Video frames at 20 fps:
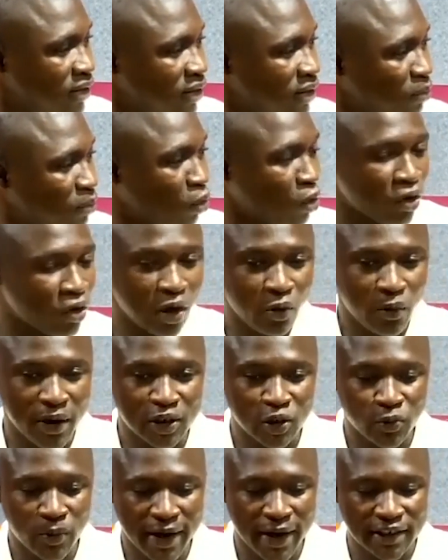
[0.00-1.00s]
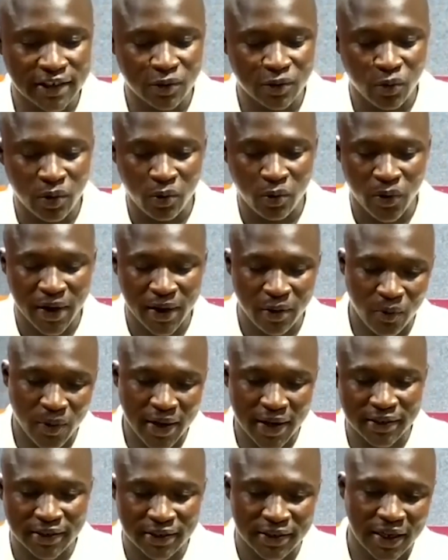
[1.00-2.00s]
But otherwise, where is
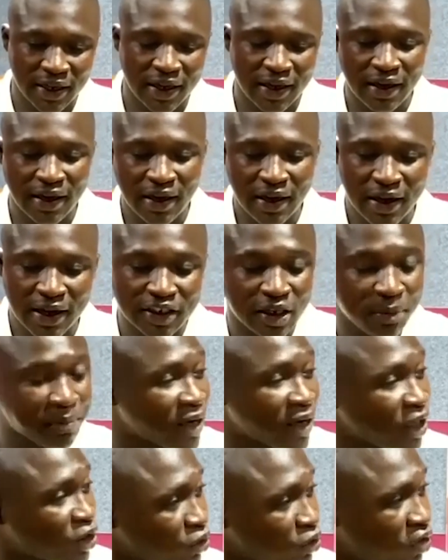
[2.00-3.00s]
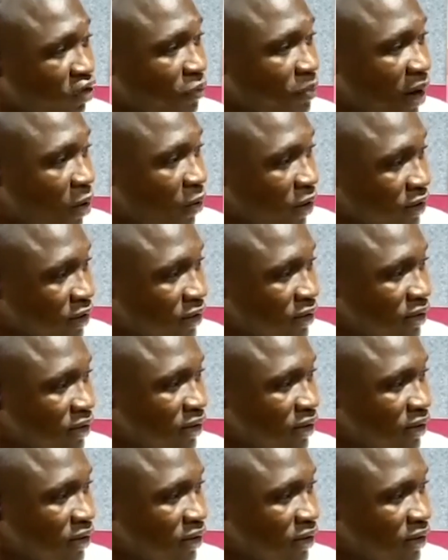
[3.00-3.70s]
the separation of powers?